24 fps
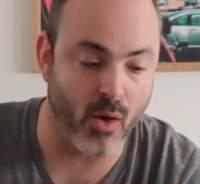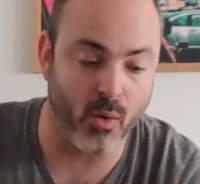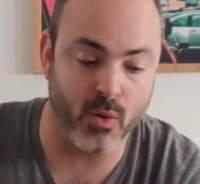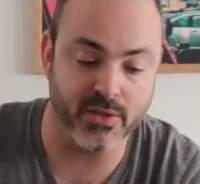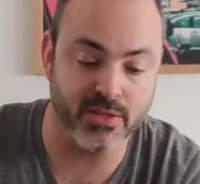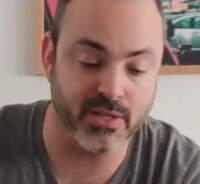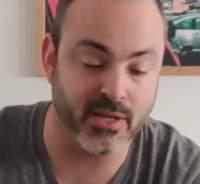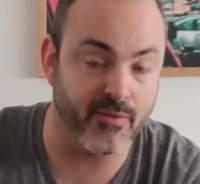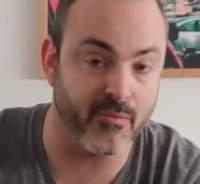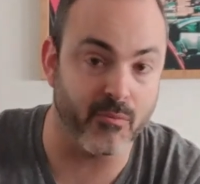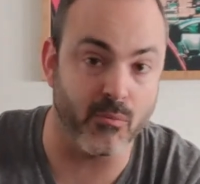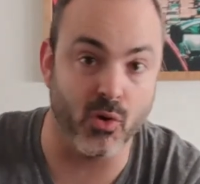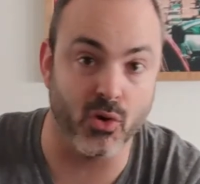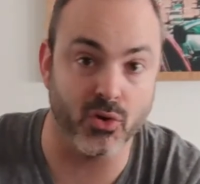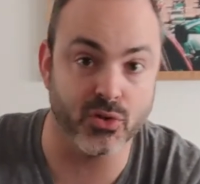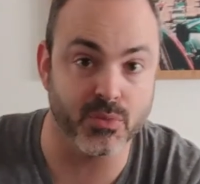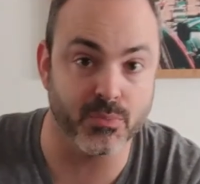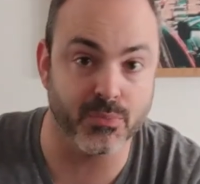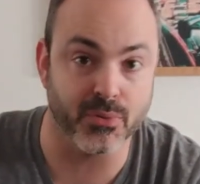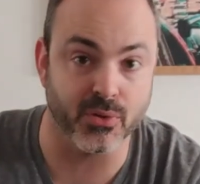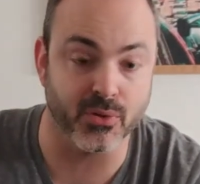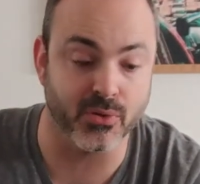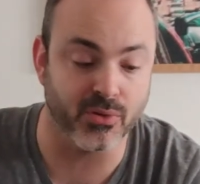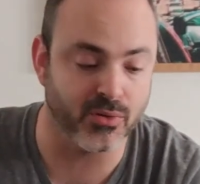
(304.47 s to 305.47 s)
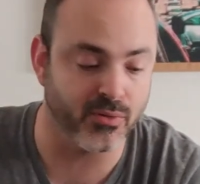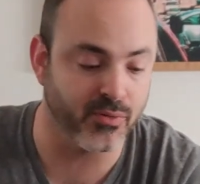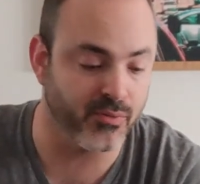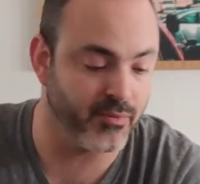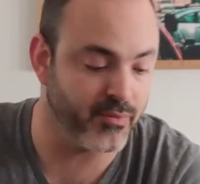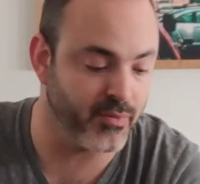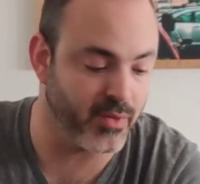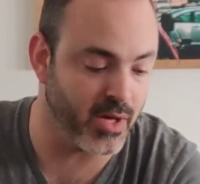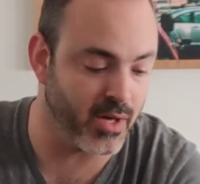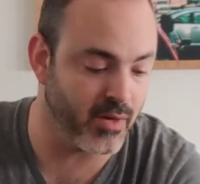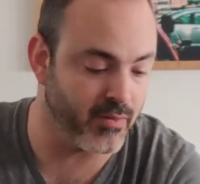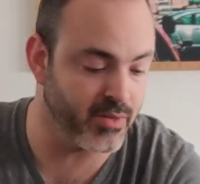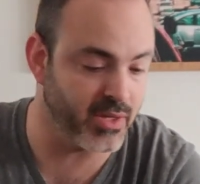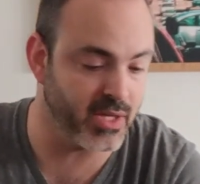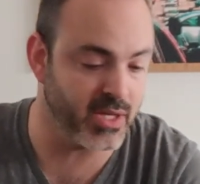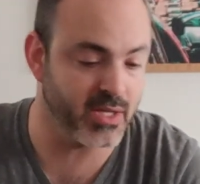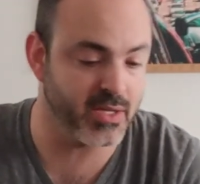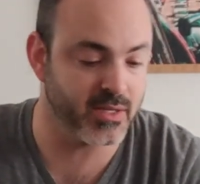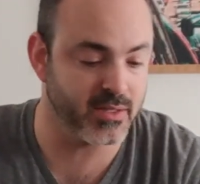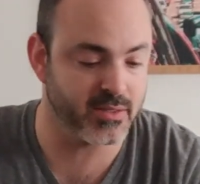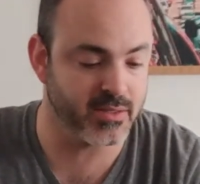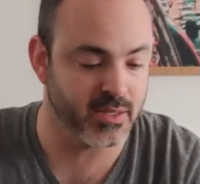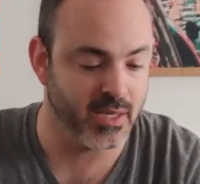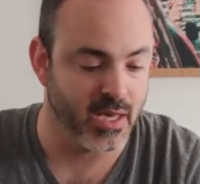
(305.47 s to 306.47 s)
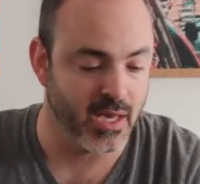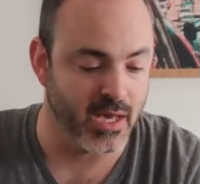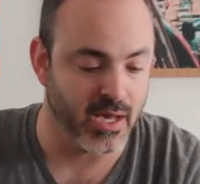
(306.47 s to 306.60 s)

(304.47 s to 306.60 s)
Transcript: always have multiple of these.